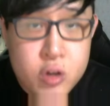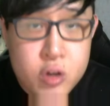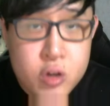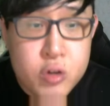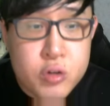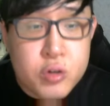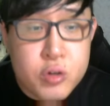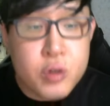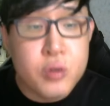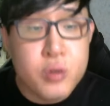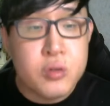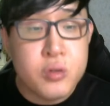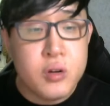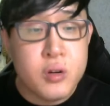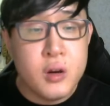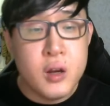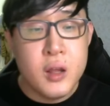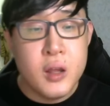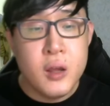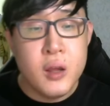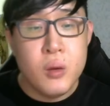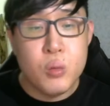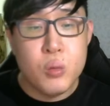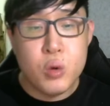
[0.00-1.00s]

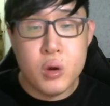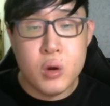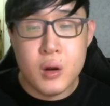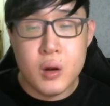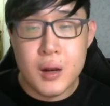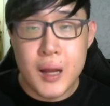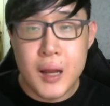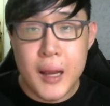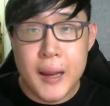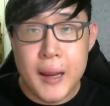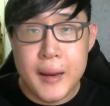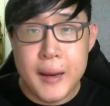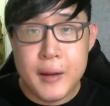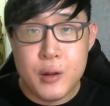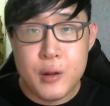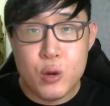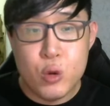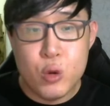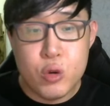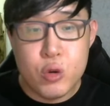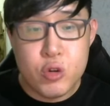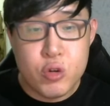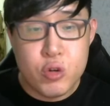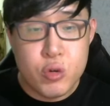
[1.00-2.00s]
usually would like
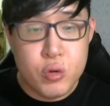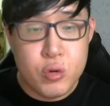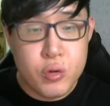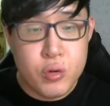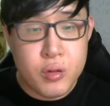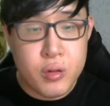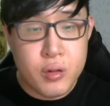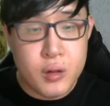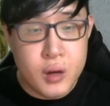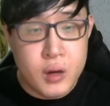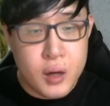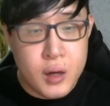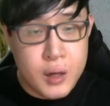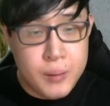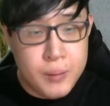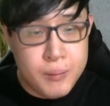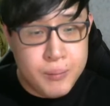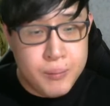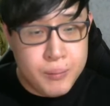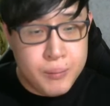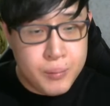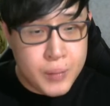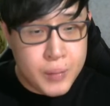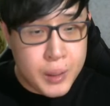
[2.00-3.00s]
to choose
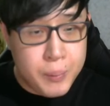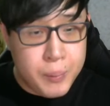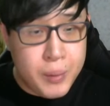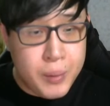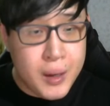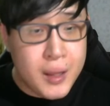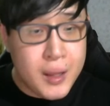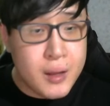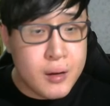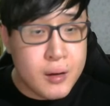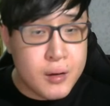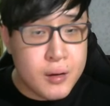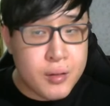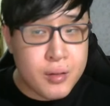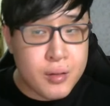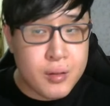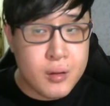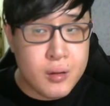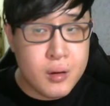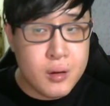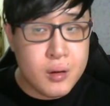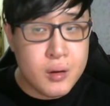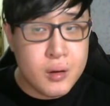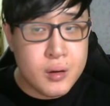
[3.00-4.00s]
the players
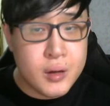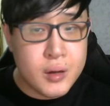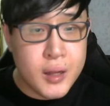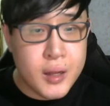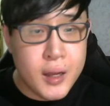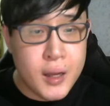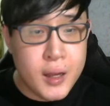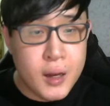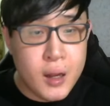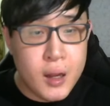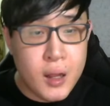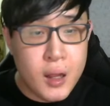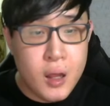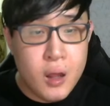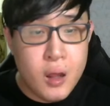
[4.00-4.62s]
that